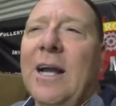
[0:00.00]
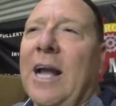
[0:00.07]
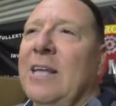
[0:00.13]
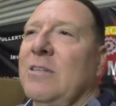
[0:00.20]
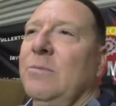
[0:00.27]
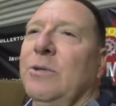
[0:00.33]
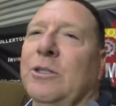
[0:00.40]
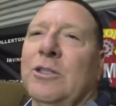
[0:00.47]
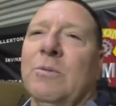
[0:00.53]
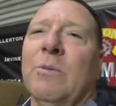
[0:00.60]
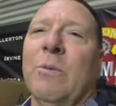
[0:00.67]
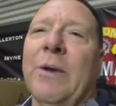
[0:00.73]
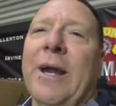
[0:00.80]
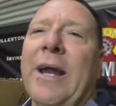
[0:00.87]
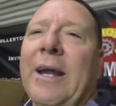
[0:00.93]
as a merchant
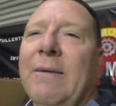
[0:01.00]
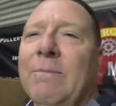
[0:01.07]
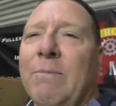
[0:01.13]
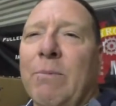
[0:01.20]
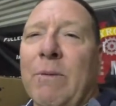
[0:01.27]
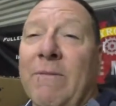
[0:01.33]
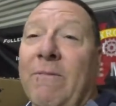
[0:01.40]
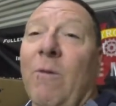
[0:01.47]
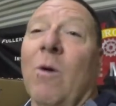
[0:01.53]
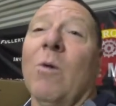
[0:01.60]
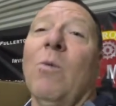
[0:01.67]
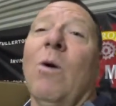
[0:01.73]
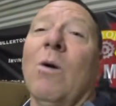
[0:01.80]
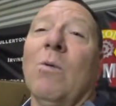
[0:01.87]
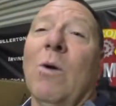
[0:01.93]
marine before
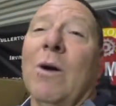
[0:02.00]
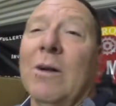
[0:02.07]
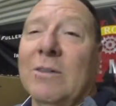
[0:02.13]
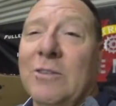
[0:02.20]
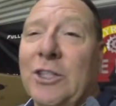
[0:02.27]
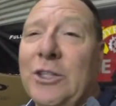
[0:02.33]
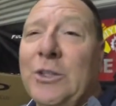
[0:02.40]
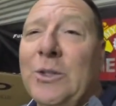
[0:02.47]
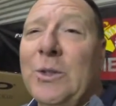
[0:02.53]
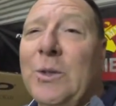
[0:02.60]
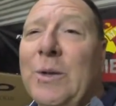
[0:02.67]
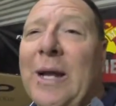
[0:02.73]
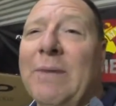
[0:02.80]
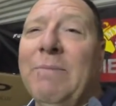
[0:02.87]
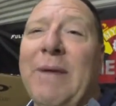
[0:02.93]
World War
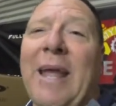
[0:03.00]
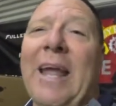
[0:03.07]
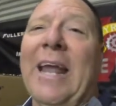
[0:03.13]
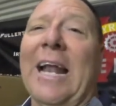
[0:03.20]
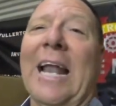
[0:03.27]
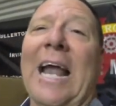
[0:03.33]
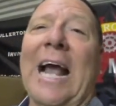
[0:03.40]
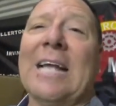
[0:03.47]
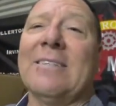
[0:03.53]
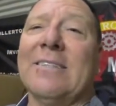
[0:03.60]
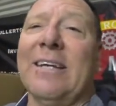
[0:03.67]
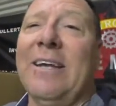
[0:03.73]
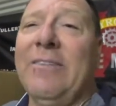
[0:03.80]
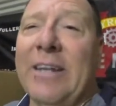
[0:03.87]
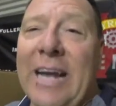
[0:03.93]
II and being in
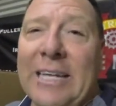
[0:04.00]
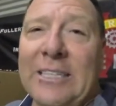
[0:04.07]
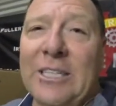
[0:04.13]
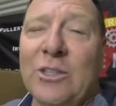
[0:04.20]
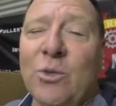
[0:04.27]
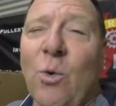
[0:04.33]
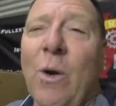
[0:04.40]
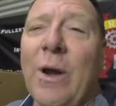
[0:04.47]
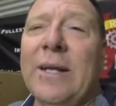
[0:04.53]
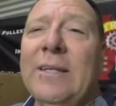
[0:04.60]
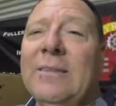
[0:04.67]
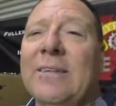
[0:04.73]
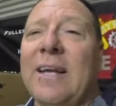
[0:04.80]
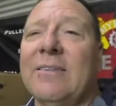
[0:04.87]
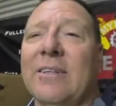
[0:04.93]
Alaska in the
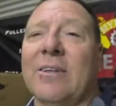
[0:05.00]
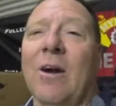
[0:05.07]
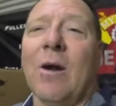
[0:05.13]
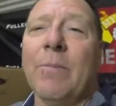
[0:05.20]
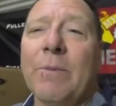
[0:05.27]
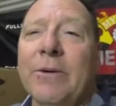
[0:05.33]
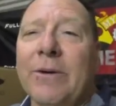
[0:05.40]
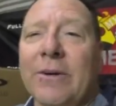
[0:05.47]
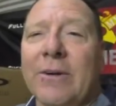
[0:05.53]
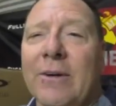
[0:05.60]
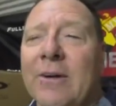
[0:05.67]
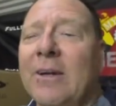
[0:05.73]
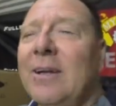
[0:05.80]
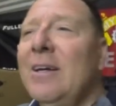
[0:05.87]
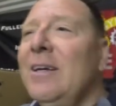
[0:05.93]
1920s as a
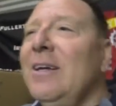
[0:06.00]
carpenter.